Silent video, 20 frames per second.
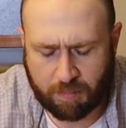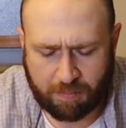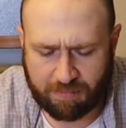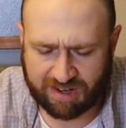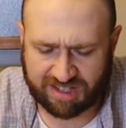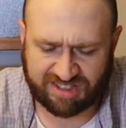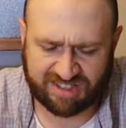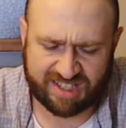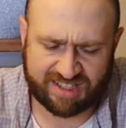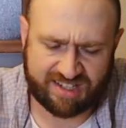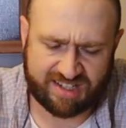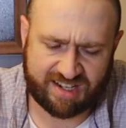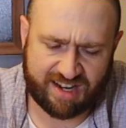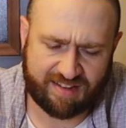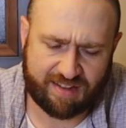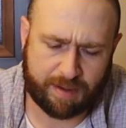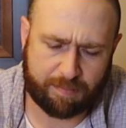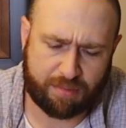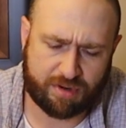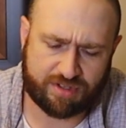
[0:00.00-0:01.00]
like I said, it didn't
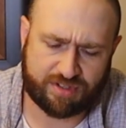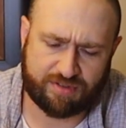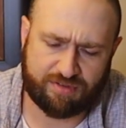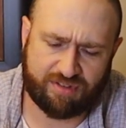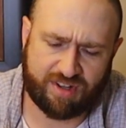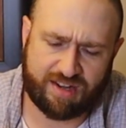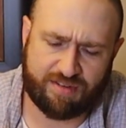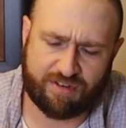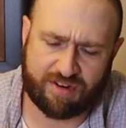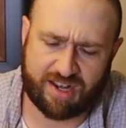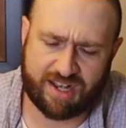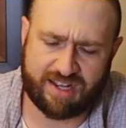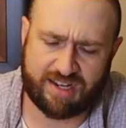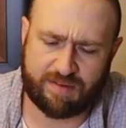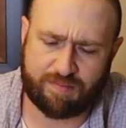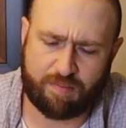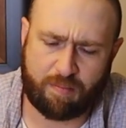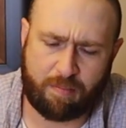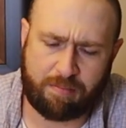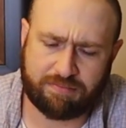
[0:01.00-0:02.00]
have that burst of flavor.
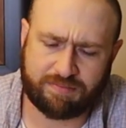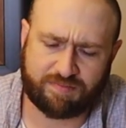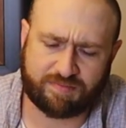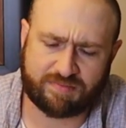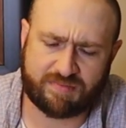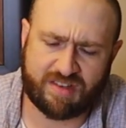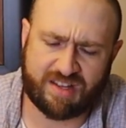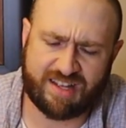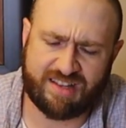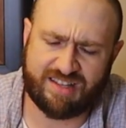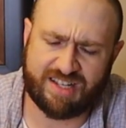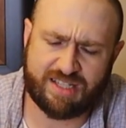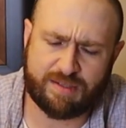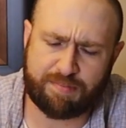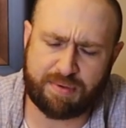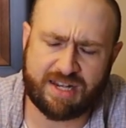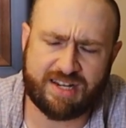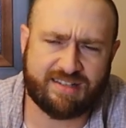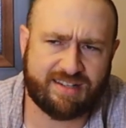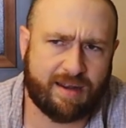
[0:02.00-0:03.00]
And in this
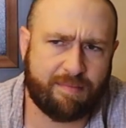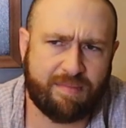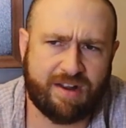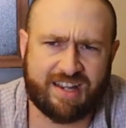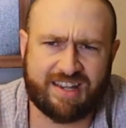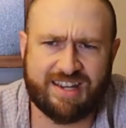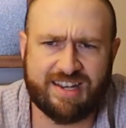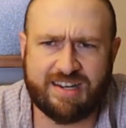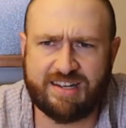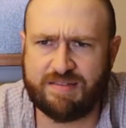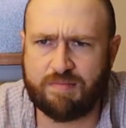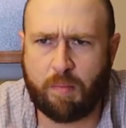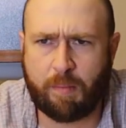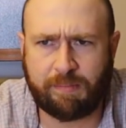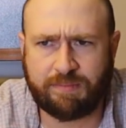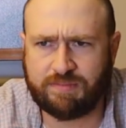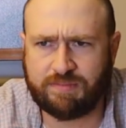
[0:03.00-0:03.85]
piece, I'm not getting.